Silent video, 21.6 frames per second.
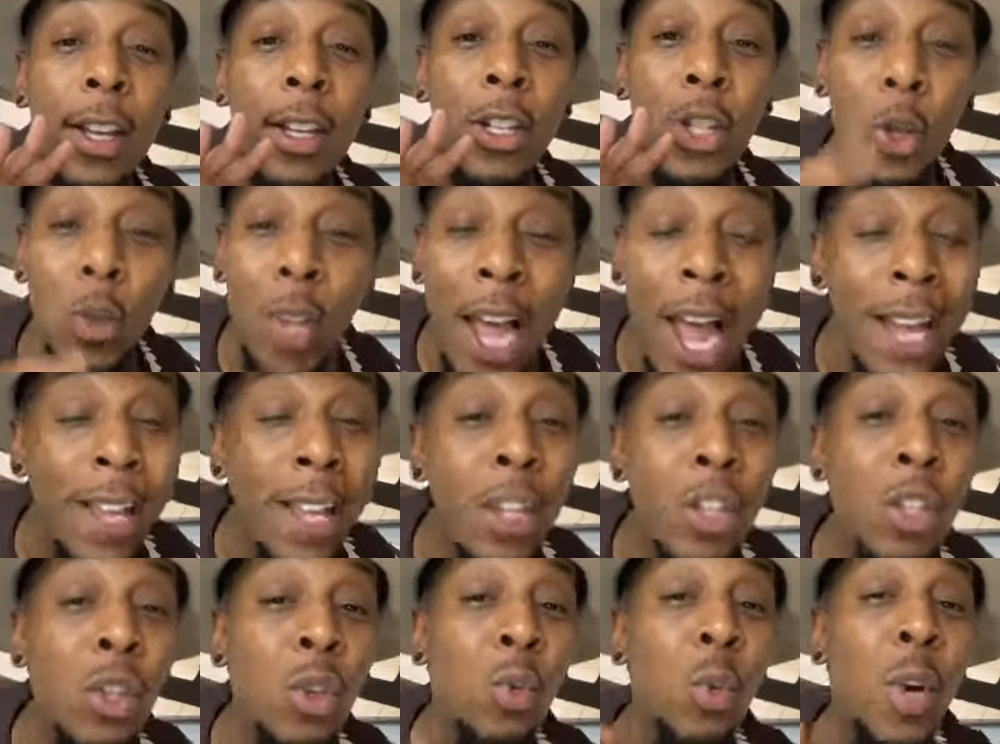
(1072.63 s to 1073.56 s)
so that I
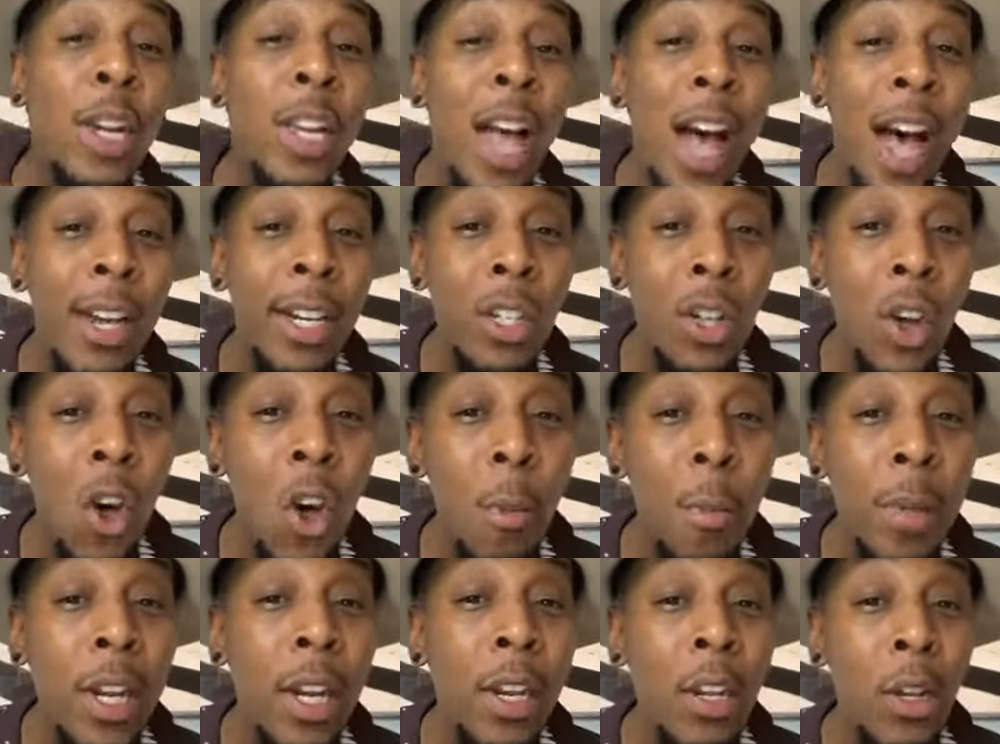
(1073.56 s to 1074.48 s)
can do what God has
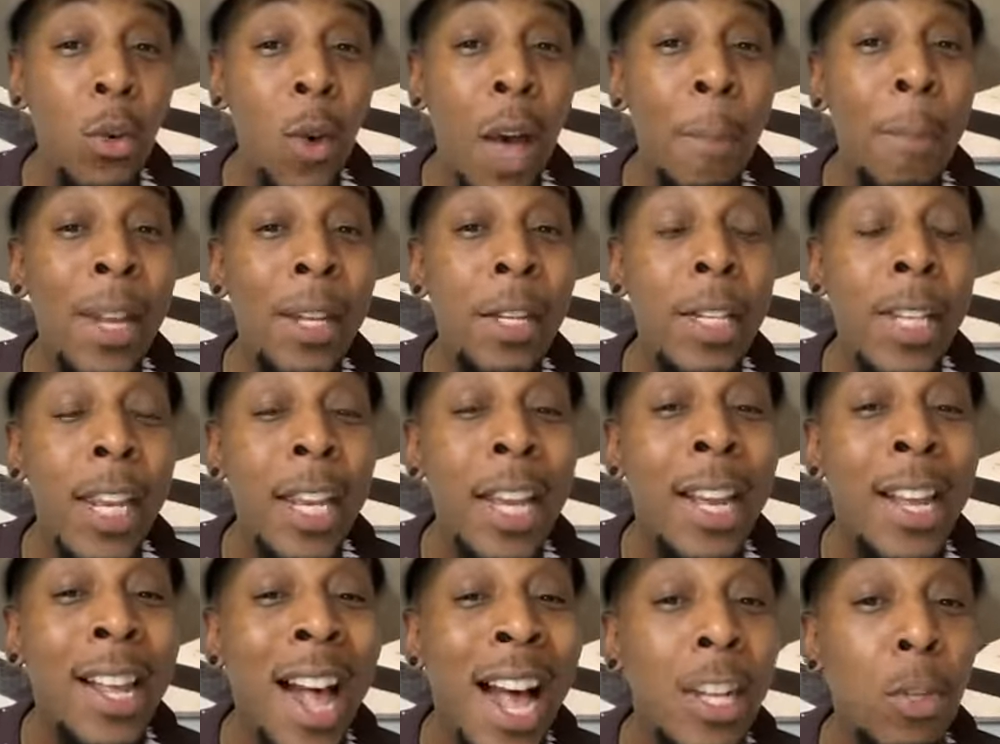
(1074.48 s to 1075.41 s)
called me to do. I've been
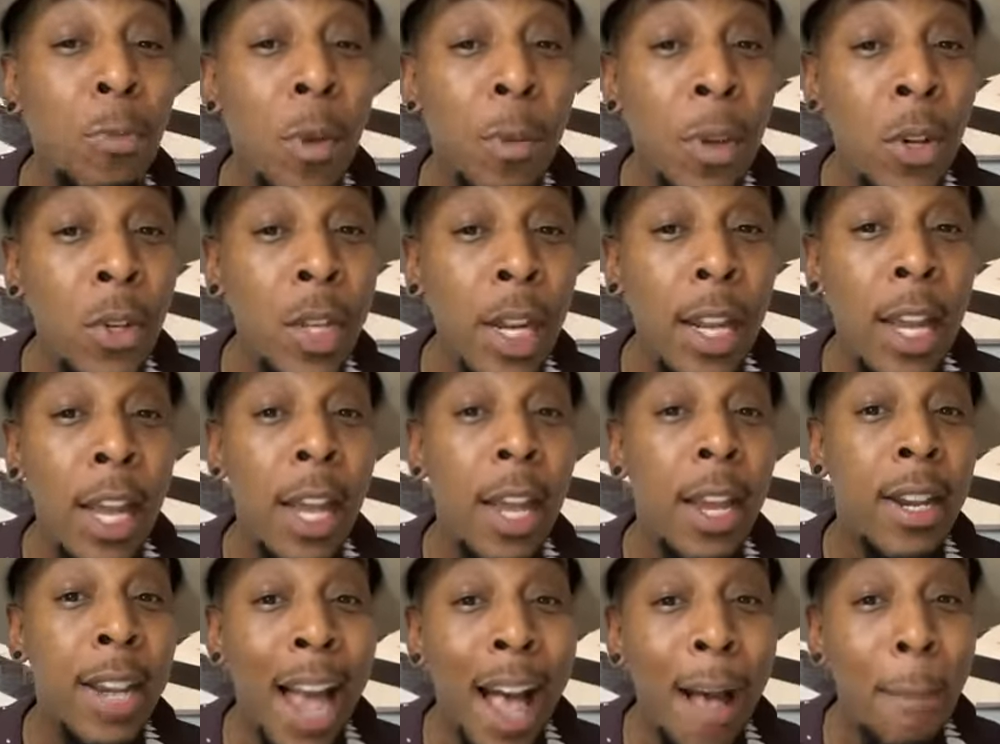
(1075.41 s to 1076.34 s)
singing gospel music,
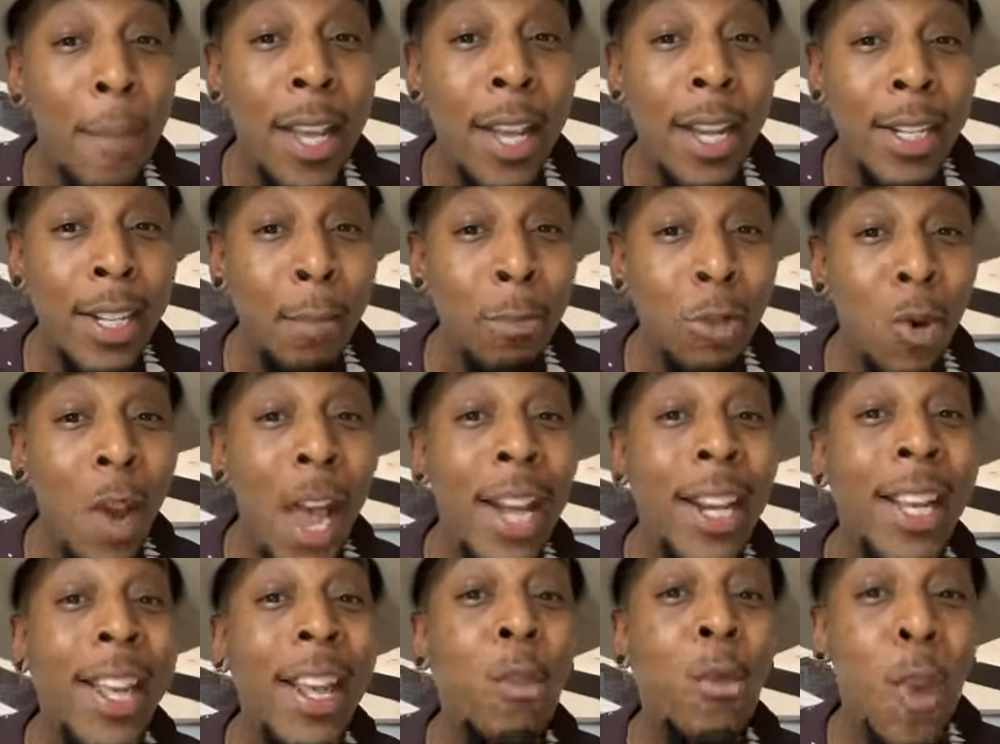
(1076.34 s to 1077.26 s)
not because I'm
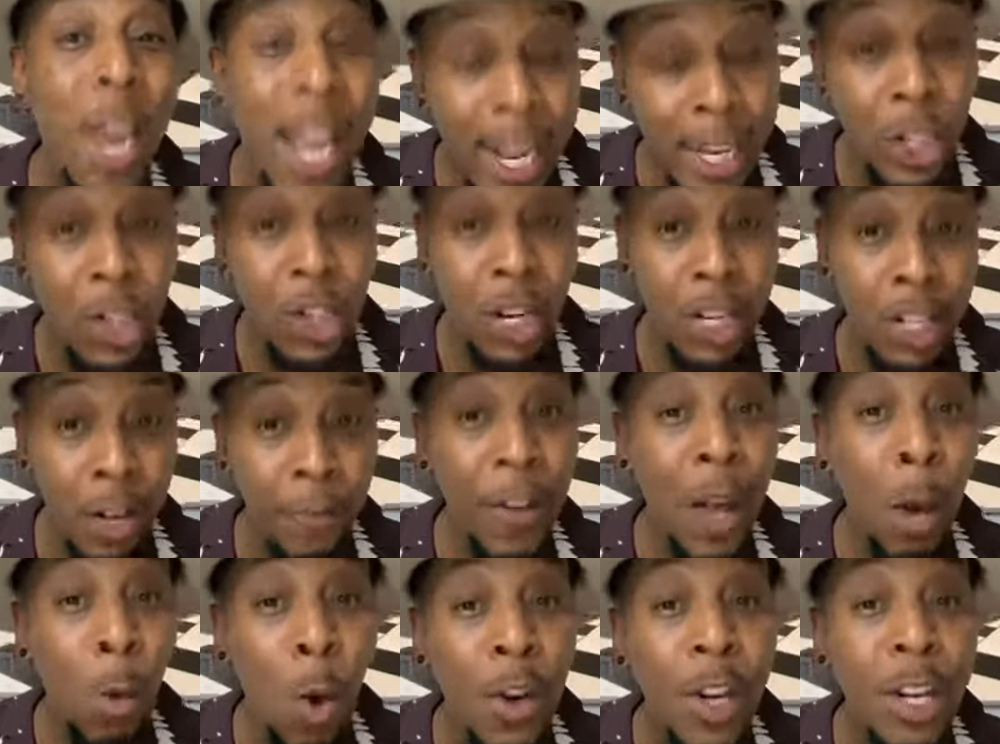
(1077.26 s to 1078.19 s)
trying to get rich, because
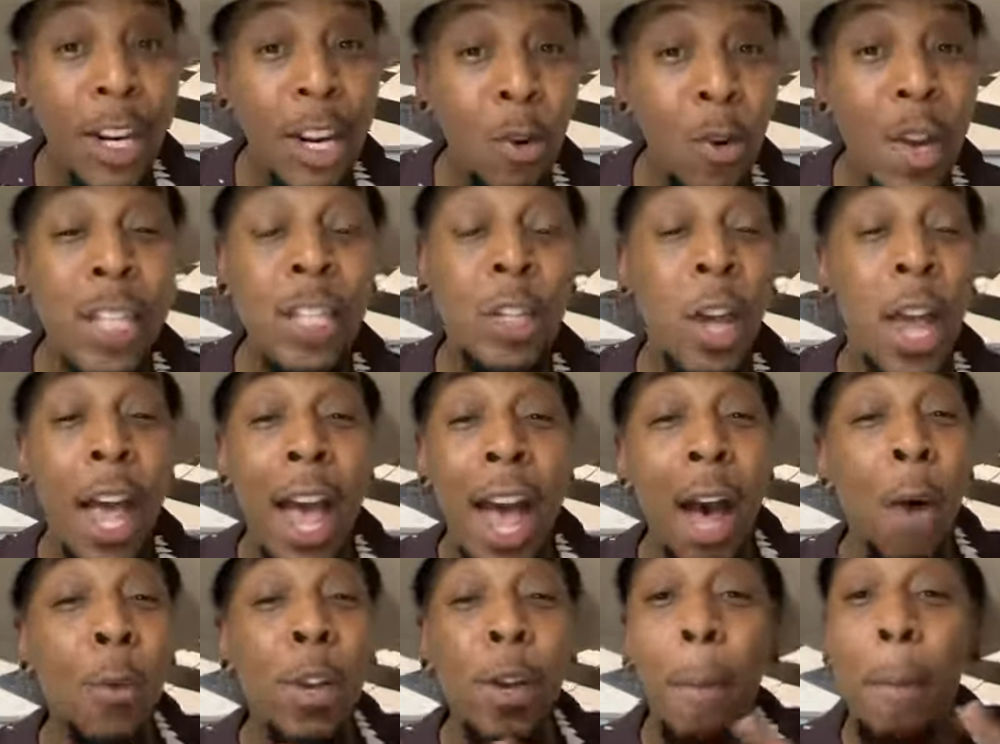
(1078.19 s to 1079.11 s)
if I wanted to get rich,
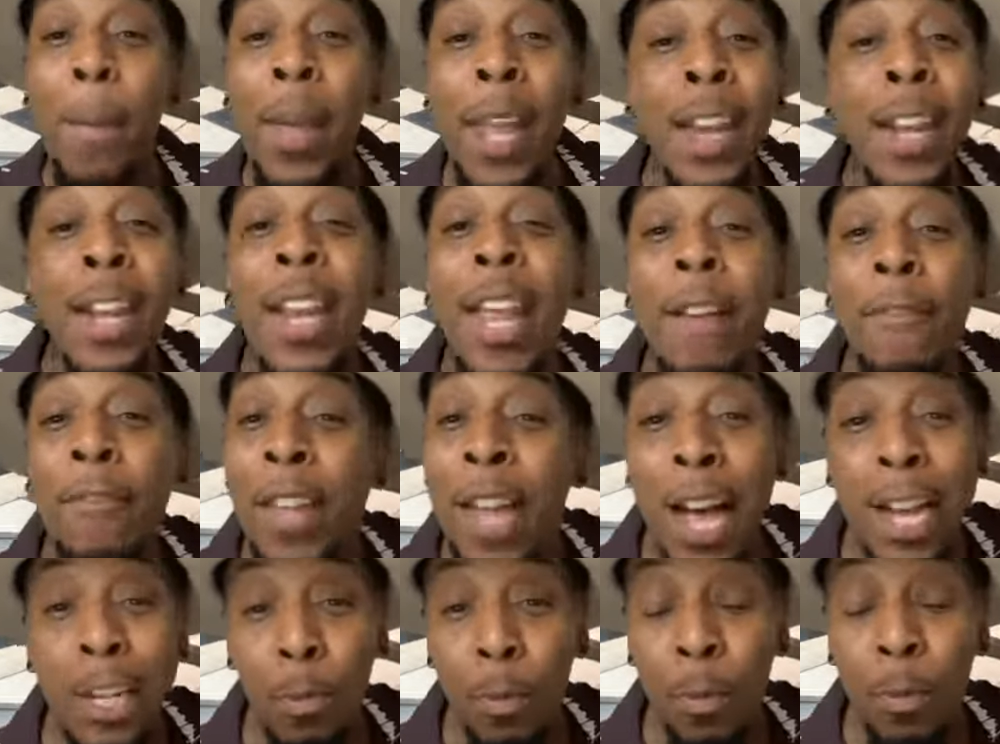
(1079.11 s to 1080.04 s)
I would have been left
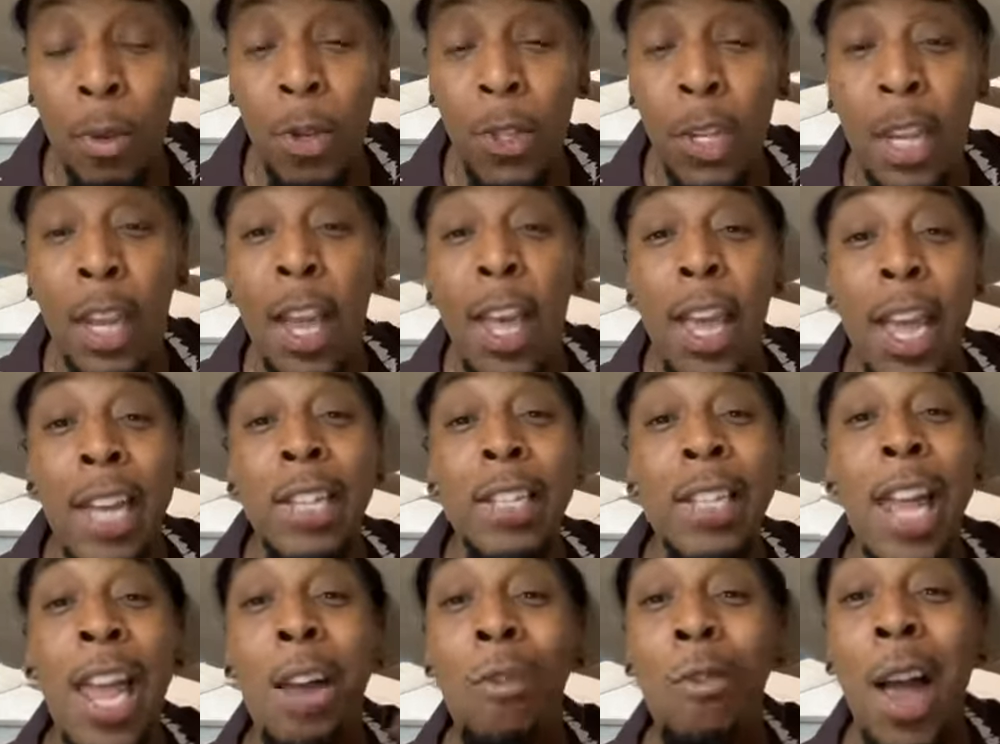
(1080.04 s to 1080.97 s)
gospel music and
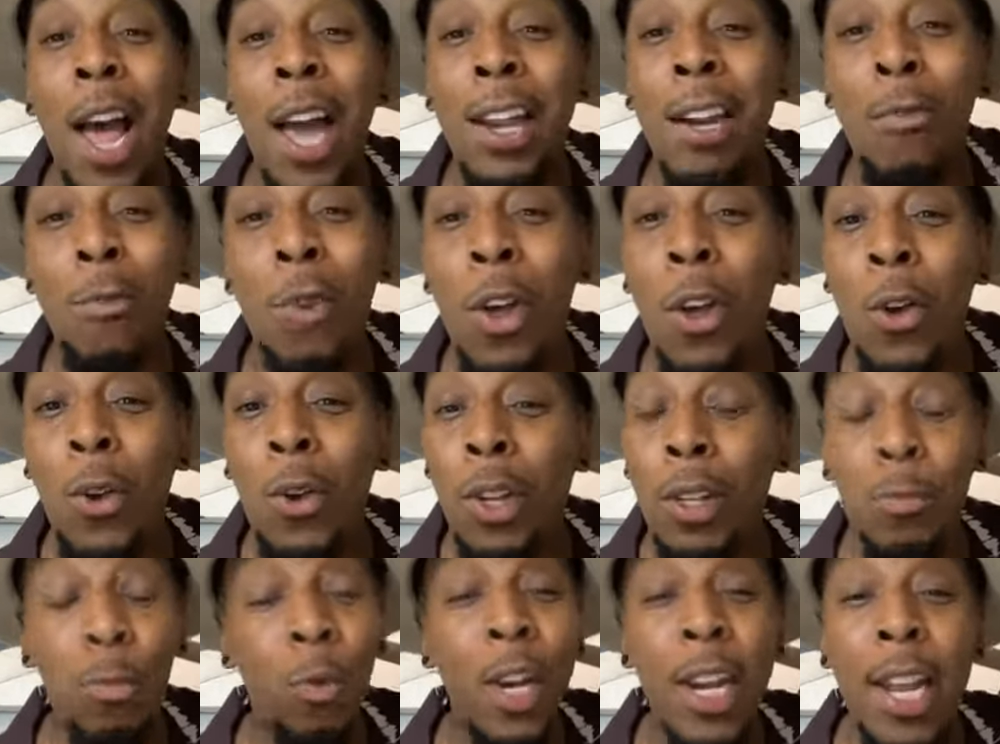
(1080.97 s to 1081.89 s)
sang rock and
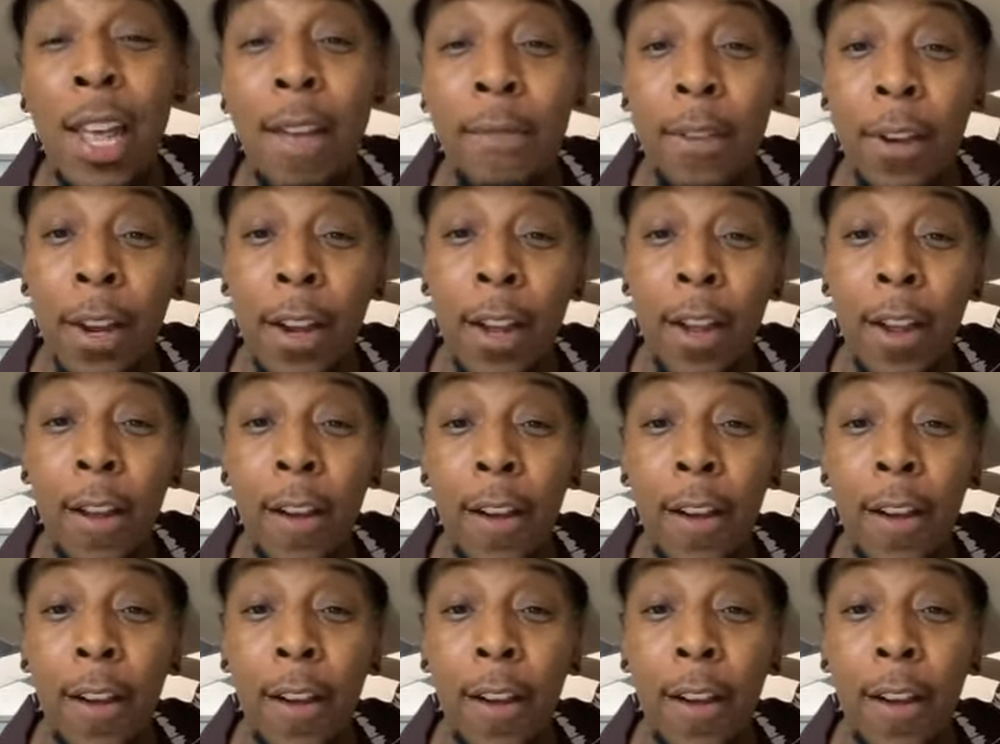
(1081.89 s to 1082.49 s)
roll or whatever,